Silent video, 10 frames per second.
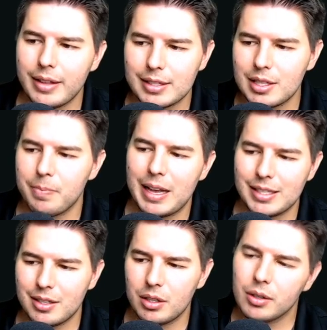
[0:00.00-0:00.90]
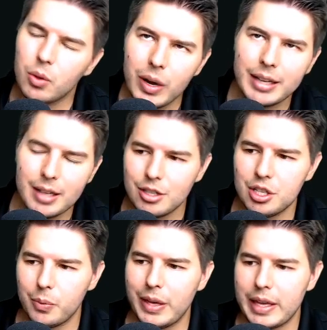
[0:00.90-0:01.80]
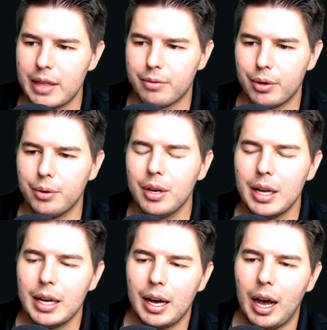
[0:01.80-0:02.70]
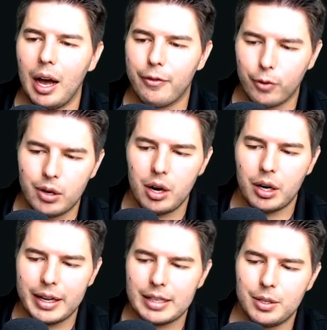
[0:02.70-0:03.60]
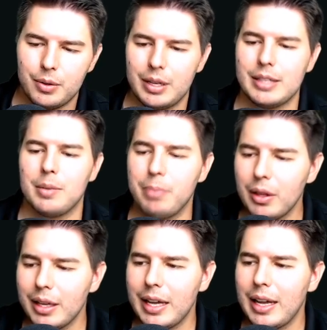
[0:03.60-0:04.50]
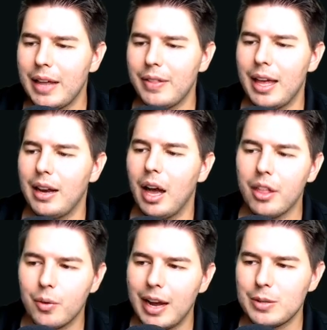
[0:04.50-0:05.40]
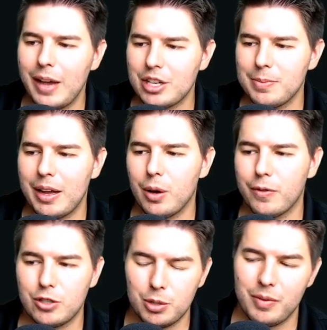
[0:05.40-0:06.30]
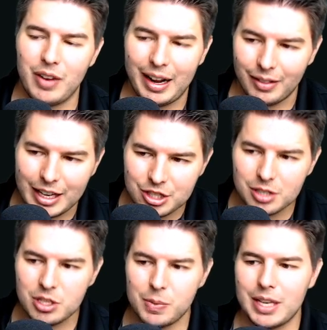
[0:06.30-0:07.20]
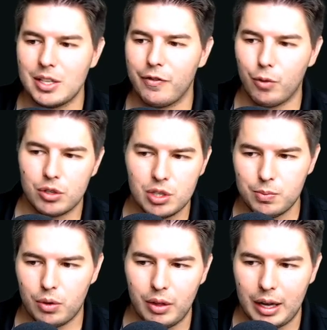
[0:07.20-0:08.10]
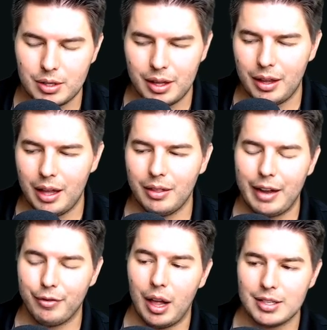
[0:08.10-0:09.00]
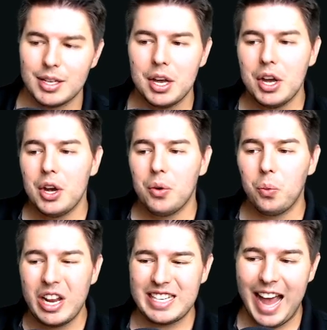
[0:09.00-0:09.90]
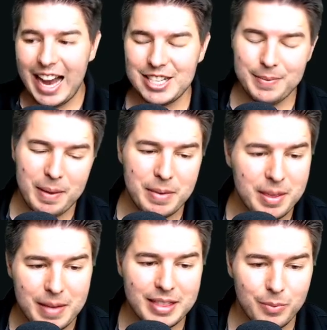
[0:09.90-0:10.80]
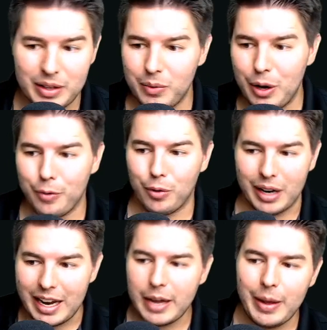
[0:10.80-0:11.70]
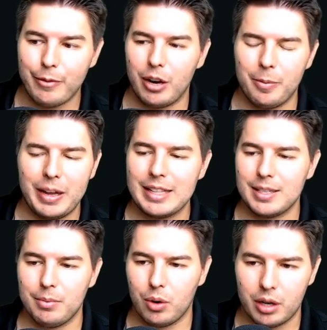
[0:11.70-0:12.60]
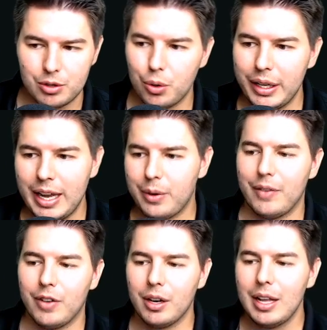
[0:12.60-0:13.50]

is the best quick dungeon that we can get through for Nadaar to get to his ability. And then otherwise, we actually might go for Tomb of Annihilation just because it forces more life loss, which actually might be the main thing we go for anyway if we're up against a more control deck, whatever.